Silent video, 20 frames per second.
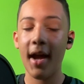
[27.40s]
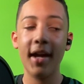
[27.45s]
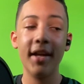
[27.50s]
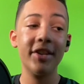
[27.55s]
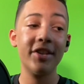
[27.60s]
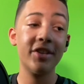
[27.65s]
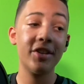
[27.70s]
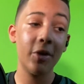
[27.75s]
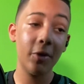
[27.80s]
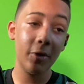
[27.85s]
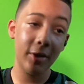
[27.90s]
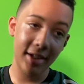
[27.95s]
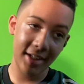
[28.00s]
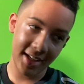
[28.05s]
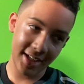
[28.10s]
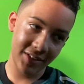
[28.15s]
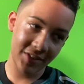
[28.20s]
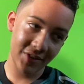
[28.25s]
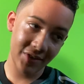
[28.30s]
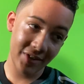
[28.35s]
So
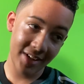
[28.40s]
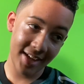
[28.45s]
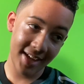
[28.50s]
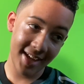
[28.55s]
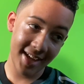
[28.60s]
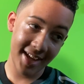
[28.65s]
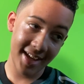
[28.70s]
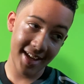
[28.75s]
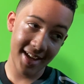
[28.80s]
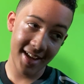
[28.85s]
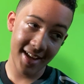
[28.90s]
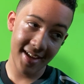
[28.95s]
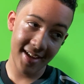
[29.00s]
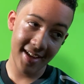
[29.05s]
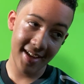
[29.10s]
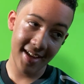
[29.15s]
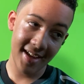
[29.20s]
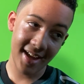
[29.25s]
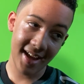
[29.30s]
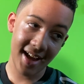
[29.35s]
yesterday,
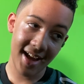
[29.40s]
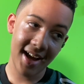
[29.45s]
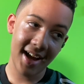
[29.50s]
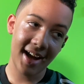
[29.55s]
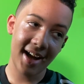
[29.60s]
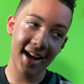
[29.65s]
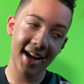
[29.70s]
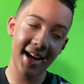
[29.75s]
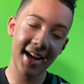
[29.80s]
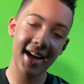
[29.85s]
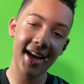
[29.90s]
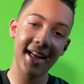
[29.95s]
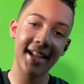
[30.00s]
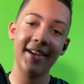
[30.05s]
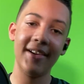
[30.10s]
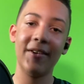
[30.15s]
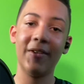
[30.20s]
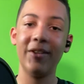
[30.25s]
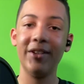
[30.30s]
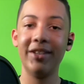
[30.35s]
I had
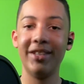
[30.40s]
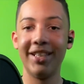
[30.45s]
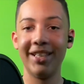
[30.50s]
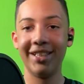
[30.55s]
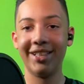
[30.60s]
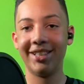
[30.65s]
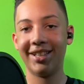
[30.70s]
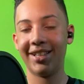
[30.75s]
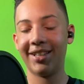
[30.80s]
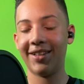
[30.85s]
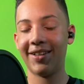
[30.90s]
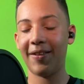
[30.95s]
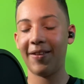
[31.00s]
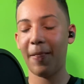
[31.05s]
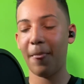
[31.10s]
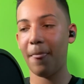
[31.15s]
an audition